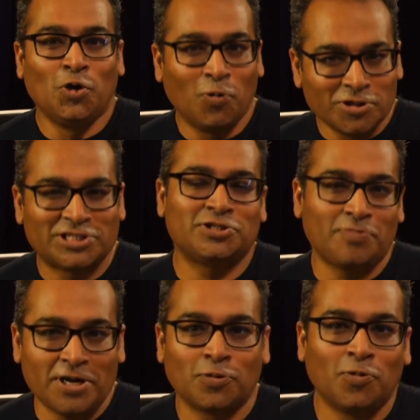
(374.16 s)
who wanted
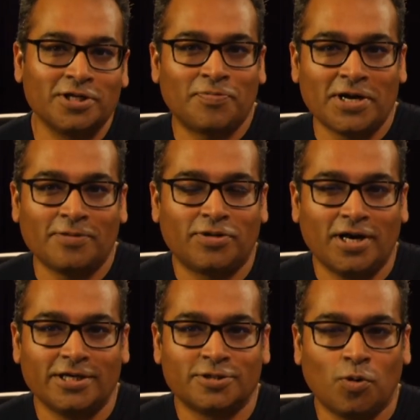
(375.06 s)
to make the world a better
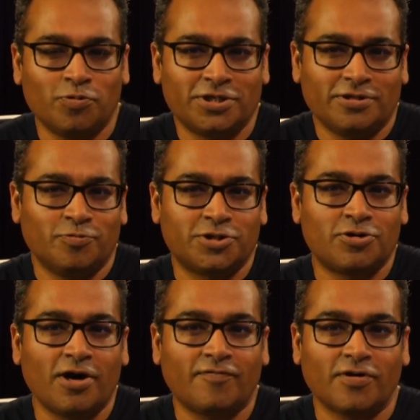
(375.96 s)
place? What was it that was
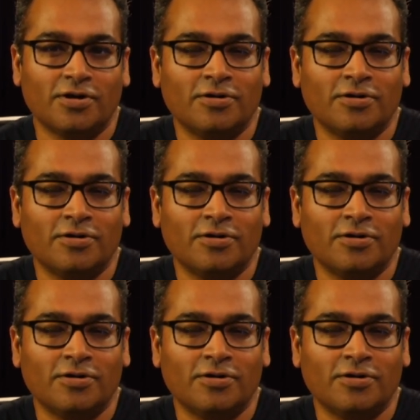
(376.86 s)
driving